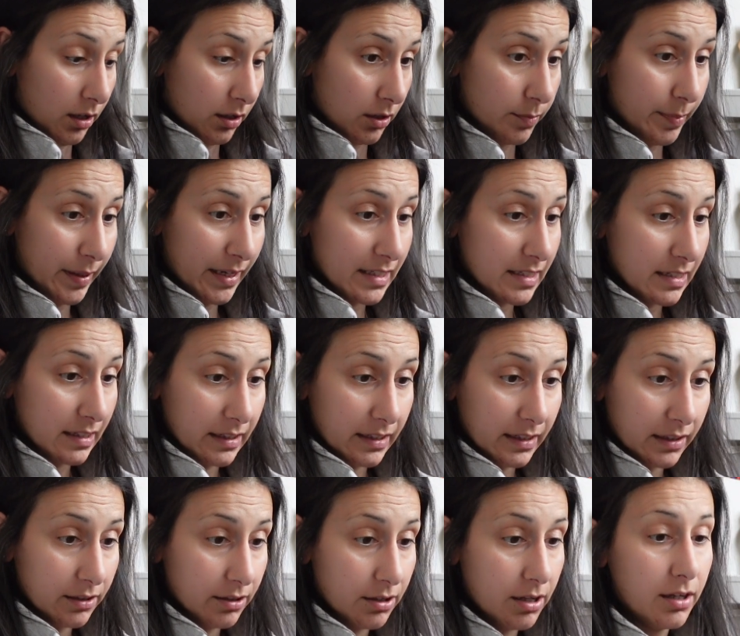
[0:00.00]
you
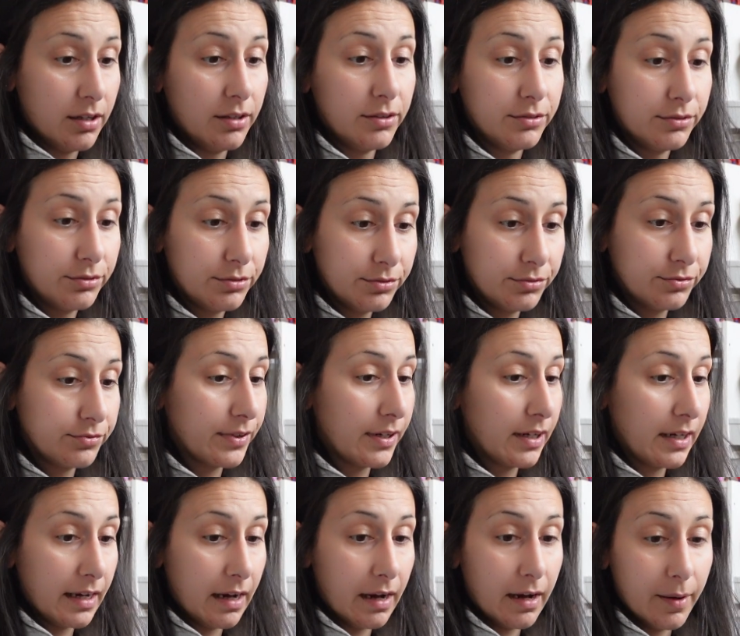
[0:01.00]
basically
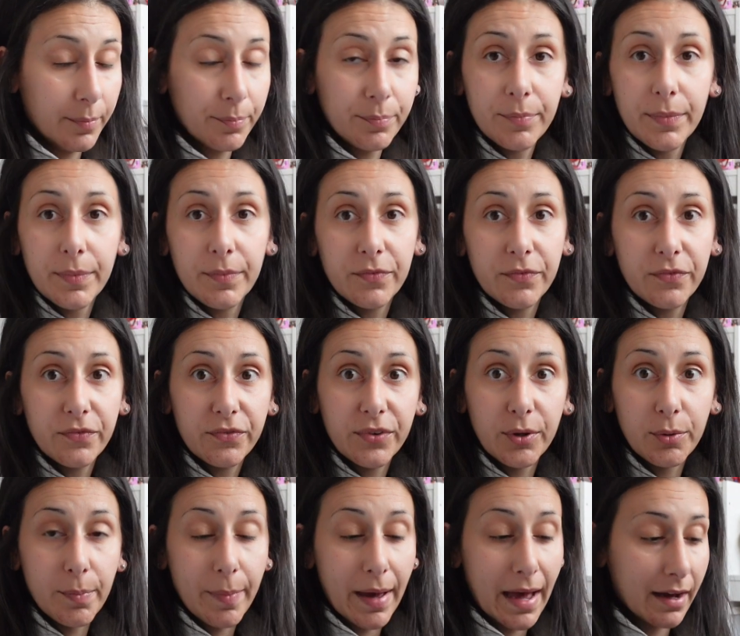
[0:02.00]
fill it up,
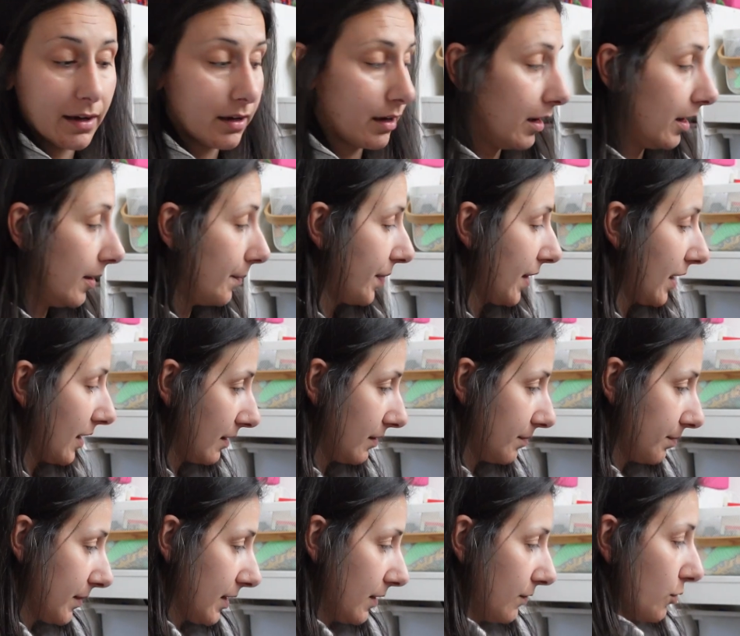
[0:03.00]
fill the bag up. They
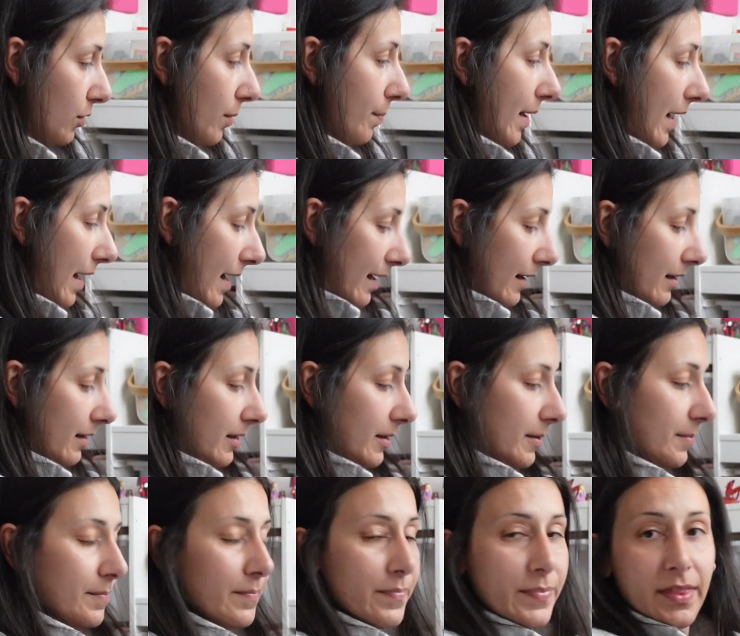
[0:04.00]
give you a bag
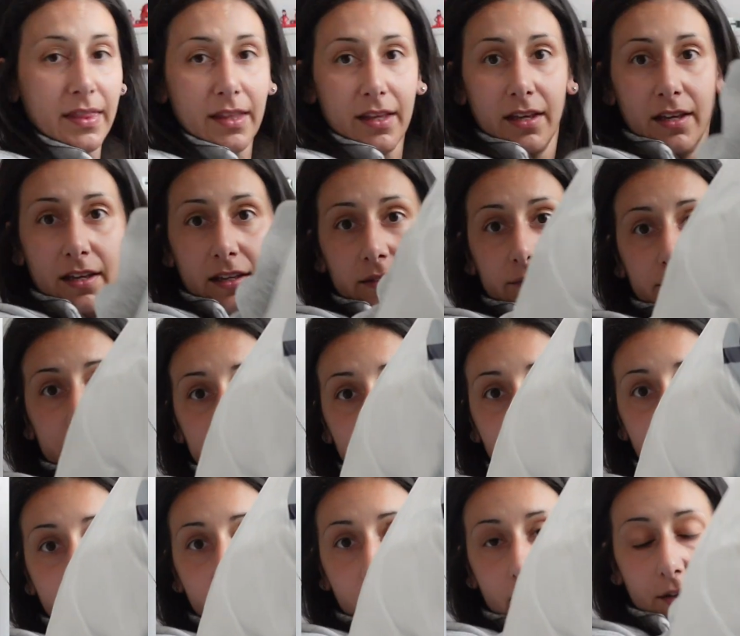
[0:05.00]

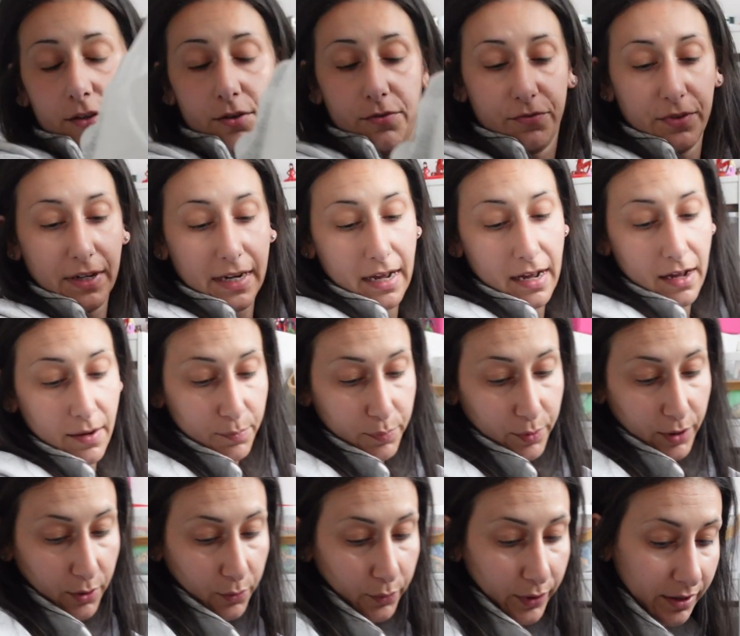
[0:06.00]
and then you fill it up
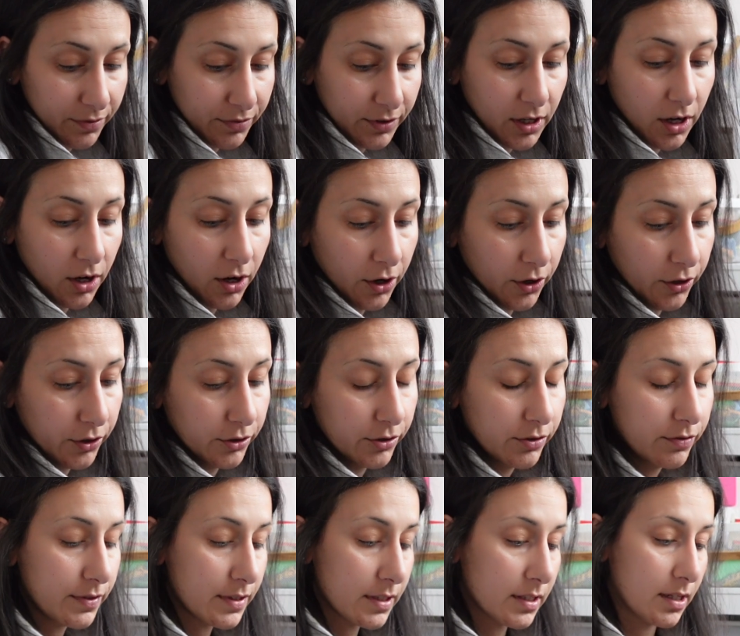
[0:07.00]
with
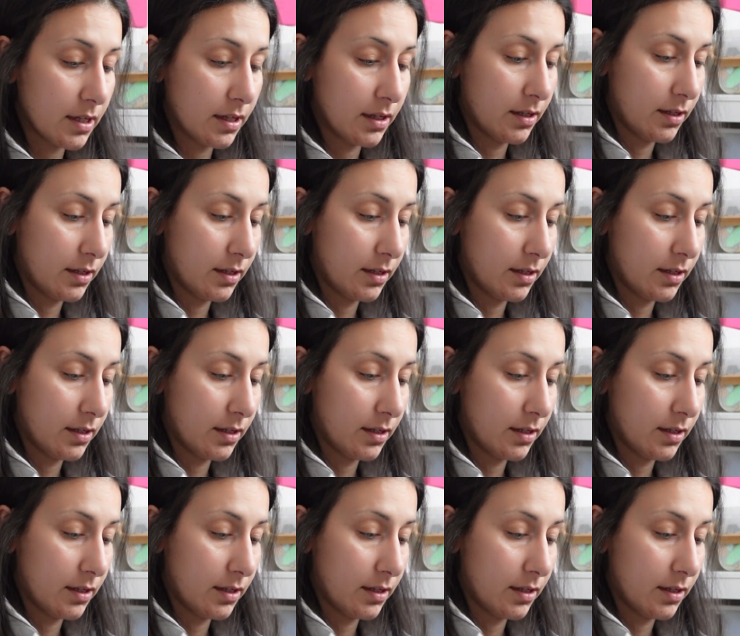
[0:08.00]
clothes.